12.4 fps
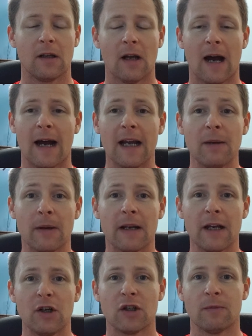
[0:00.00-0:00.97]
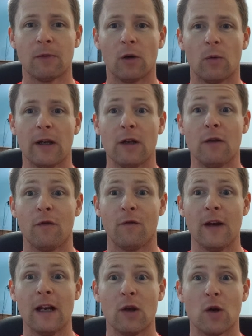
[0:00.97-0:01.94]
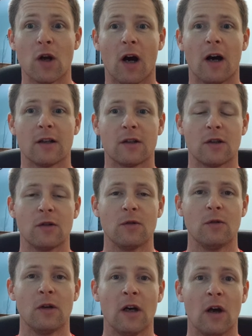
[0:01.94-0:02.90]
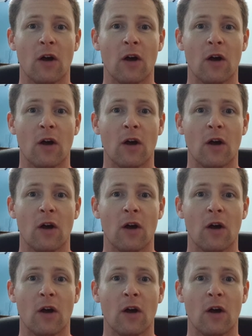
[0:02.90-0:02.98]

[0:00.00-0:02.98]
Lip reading: hibernation mode where you feel you can't do